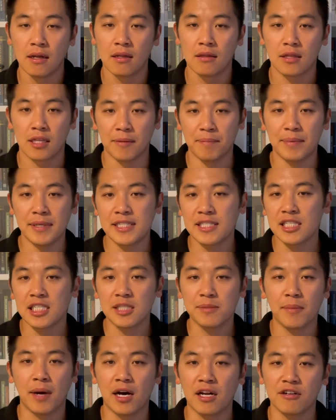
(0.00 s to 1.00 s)
The business
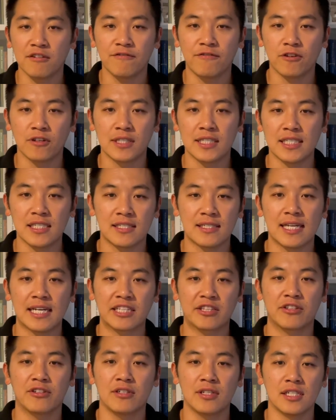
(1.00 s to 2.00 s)
model for this
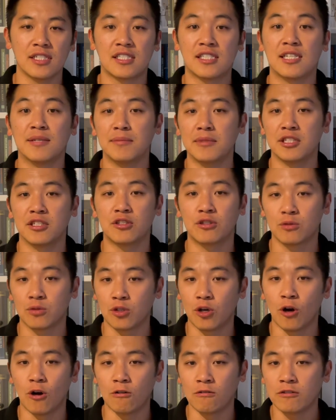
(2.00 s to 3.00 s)
sector is similar to
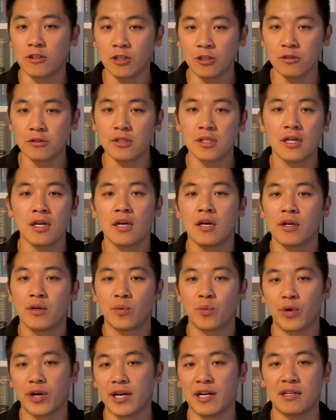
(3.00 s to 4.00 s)
toll roads,
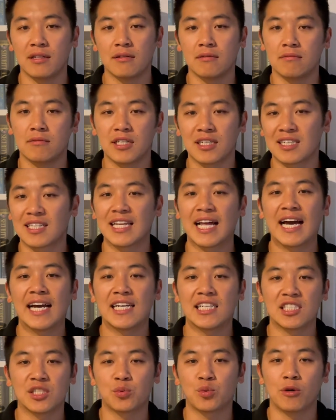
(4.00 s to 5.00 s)
where the
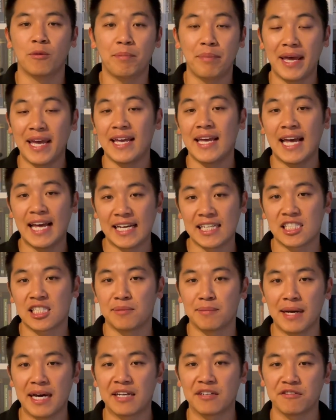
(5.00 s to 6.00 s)
clients will pay X
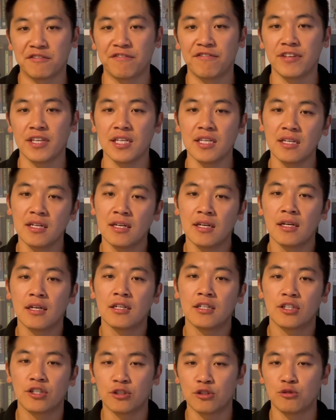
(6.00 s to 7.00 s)
amount of fee
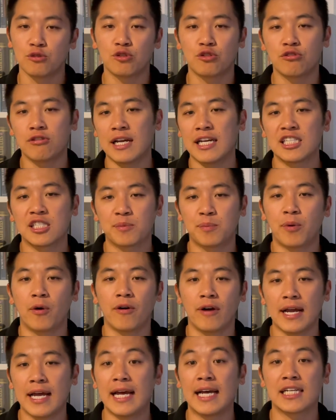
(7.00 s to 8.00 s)
to
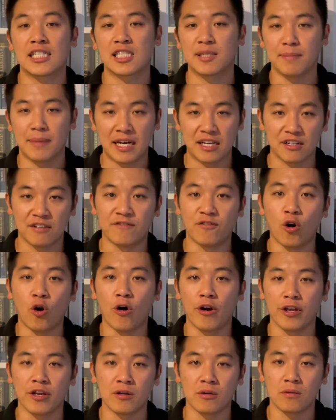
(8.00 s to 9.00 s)
transport X amount of
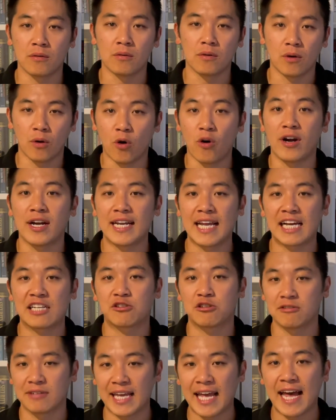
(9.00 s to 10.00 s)
oil or
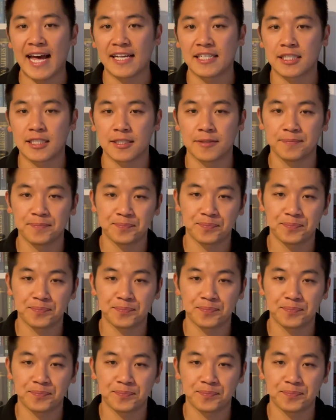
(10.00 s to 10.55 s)
natural gas.